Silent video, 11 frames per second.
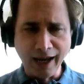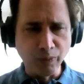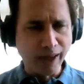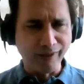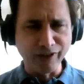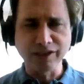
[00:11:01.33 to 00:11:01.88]
And
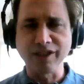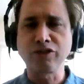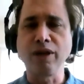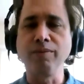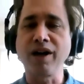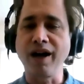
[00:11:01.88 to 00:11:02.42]
we have this
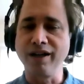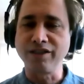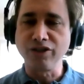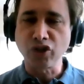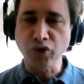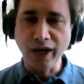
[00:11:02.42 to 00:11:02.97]
extreme
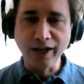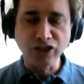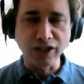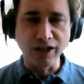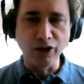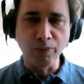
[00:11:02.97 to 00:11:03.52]

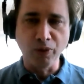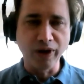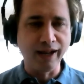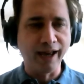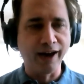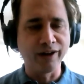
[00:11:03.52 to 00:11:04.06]
concentration, you
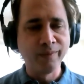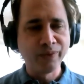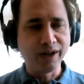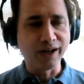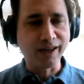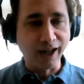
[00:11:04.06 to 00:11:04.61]
point out,
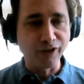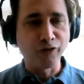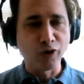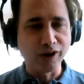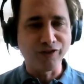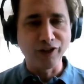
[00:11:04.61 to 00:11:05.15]
uh,
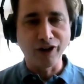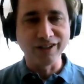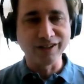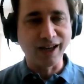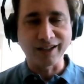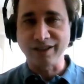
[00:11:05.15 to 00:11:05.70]
California, Florida,
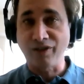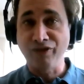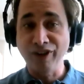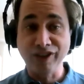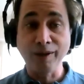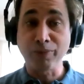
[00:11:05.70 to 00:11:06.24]
and Texas,
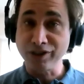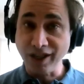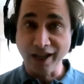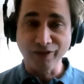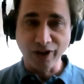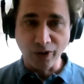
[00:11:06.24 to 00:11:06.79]

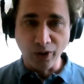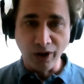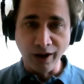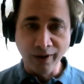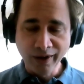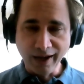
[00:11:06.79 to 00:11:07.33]
50% of it
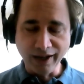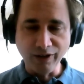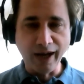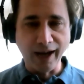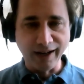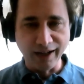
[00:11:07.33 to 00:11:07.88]
all. And you
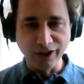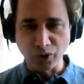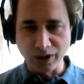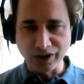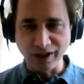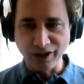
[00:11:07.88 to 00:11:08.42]
add in
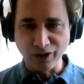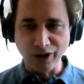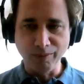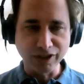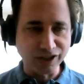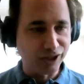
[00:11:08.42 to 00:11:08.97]
Georgia, Illinois,
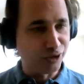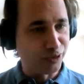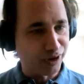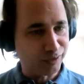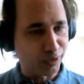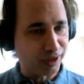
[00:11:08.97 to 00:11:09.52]
Michigan, New
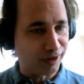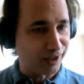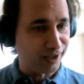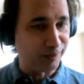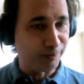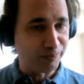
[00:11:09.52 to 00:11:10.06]
York, North
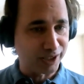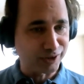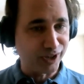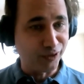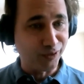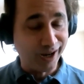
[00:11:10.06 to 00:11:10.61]
Carolina,
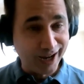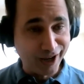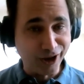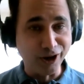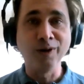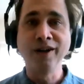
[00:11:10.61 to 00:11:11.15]
Pennsylvania,
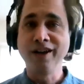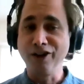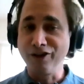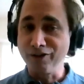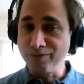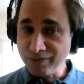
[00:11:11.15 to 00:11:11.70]
Ohio,
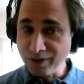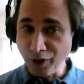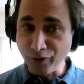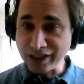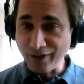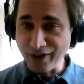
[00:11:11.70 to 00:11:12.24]
you're
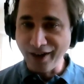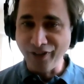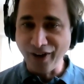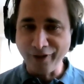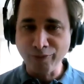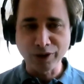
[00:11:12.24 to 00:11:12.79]
over
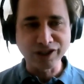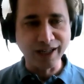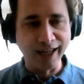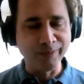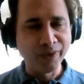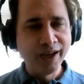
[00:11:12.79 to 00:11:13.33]

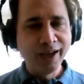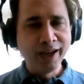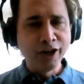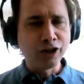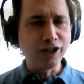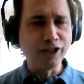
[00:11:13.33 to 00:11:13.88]
75%.
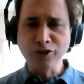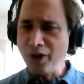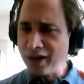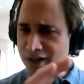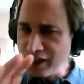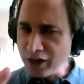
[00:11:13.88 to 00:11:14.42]
Could you
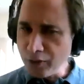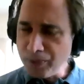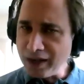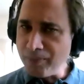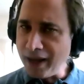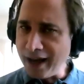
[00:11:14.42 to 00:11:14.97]
talk a little
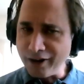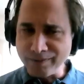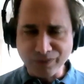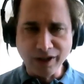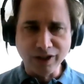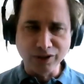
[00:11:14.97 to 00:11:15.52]
bit about,
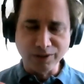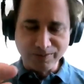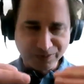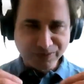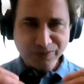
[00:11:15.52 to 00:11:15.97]
because